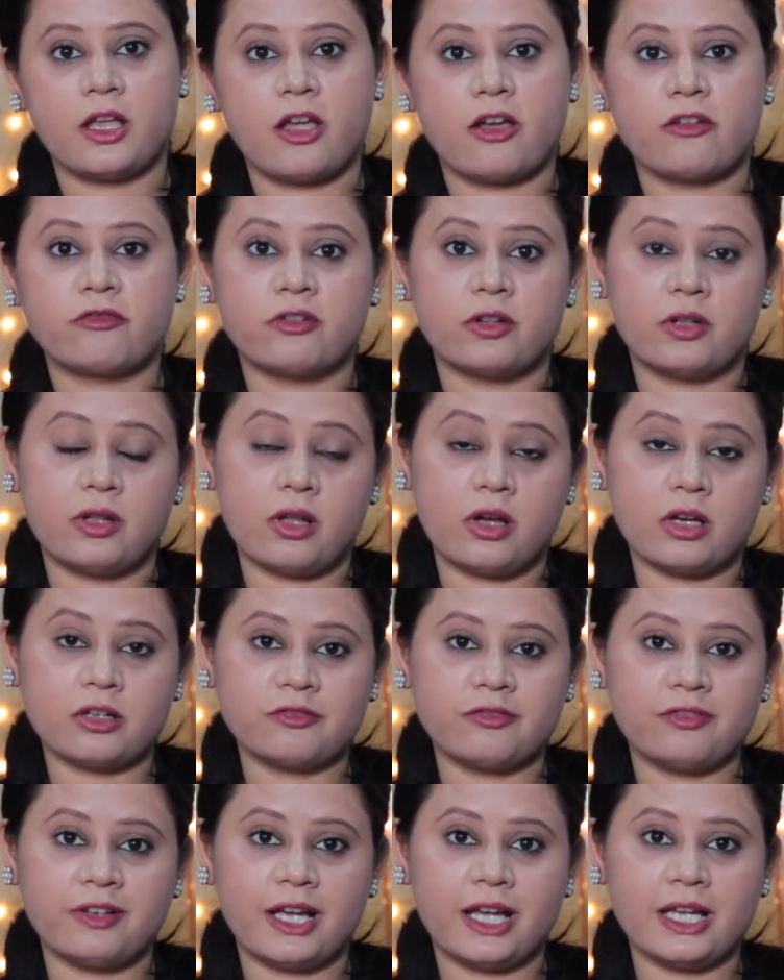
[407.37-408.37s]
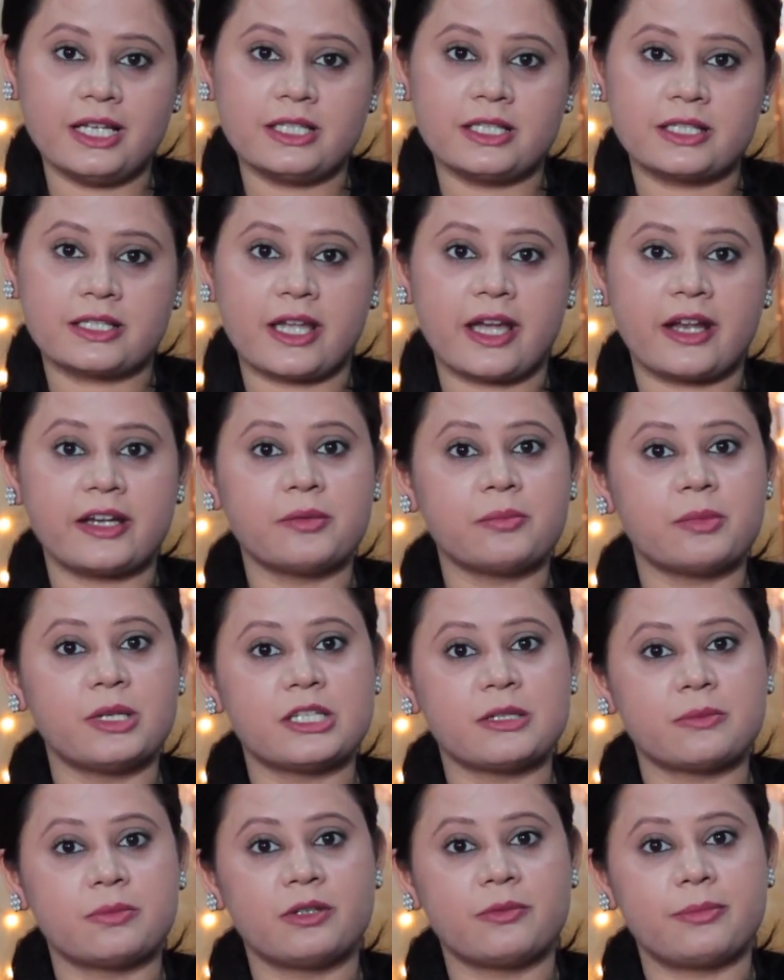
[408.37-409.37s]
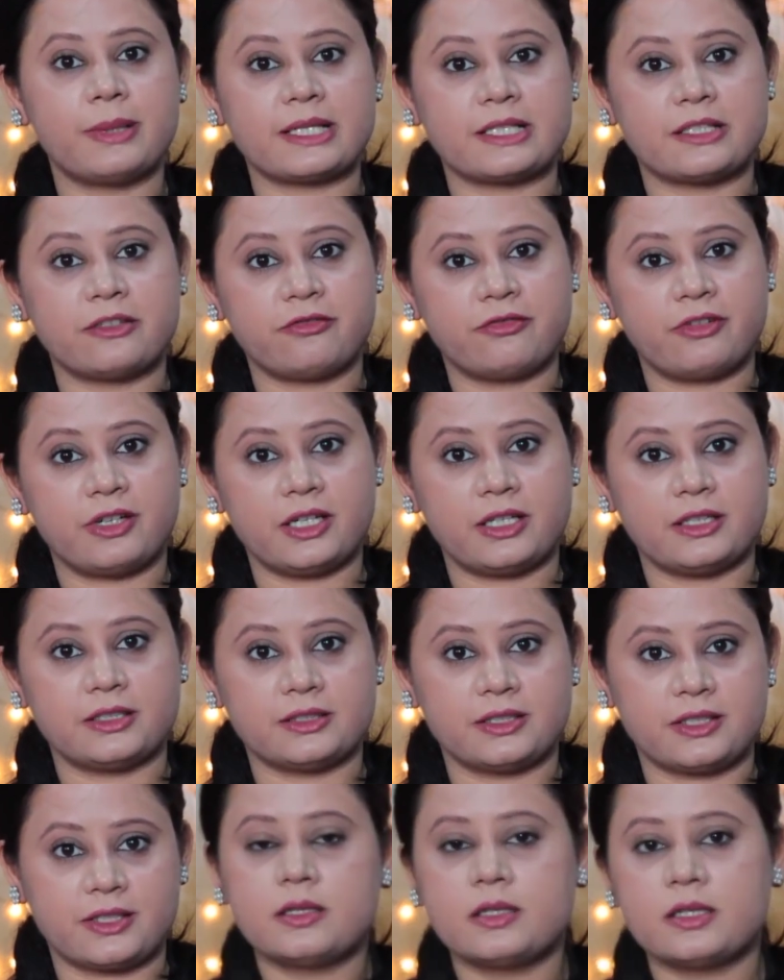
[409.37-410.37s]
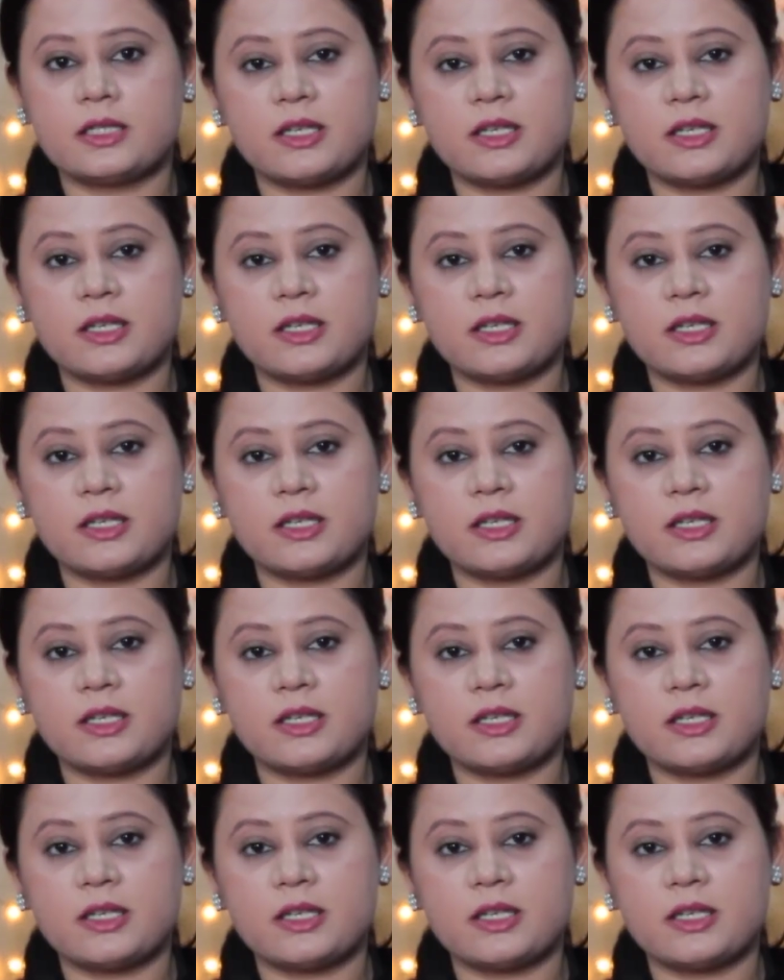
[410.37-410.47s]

For long flights, carry multiple pacifiers.